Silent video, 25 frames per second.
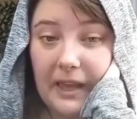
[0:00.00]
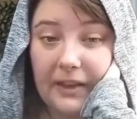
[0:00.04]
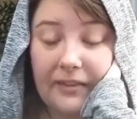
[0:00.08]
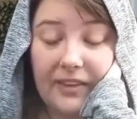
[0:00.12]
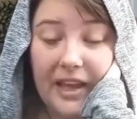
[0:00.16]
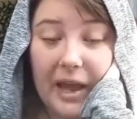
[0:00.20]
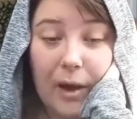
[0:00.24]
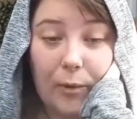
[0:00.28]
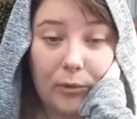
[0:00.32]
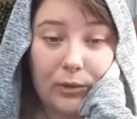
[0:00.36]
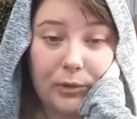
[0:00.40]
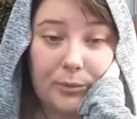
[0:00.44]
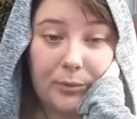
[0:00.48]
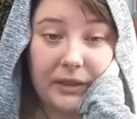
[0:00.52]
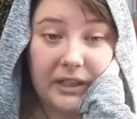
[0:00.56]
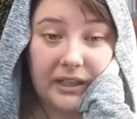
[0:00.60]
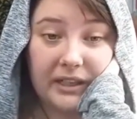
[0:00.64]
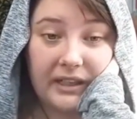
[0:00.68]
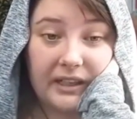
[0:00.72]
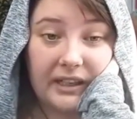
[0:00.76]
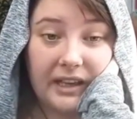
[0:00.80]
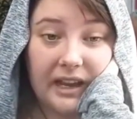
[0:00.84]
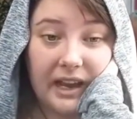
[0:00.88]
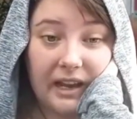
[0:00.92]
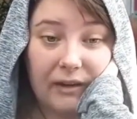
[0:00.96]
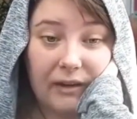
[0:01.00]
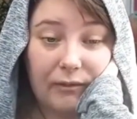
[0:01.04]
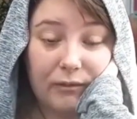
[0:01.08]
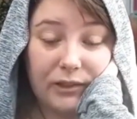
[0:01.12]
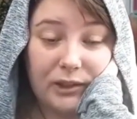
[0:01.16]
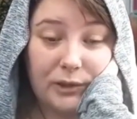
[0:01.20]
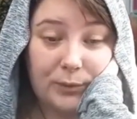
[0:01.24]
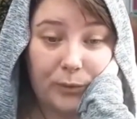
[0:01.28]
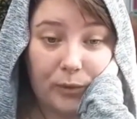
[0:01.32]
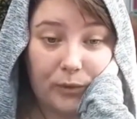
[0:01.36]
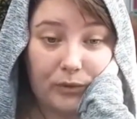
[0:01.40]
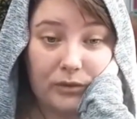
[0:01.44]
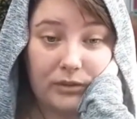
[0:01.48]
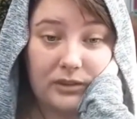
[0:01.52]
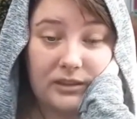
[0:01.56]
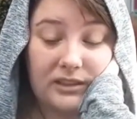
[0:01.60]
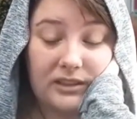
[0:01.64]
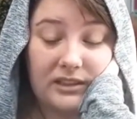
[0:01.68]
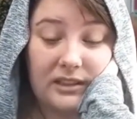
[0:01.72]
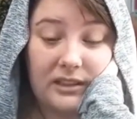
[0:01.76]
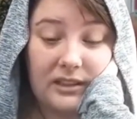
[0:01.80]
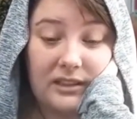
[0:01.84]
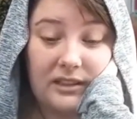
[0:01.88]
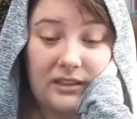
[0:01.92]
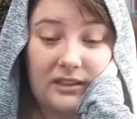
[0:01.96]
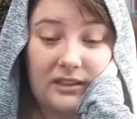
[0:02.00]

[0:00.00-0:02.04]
That would be a response.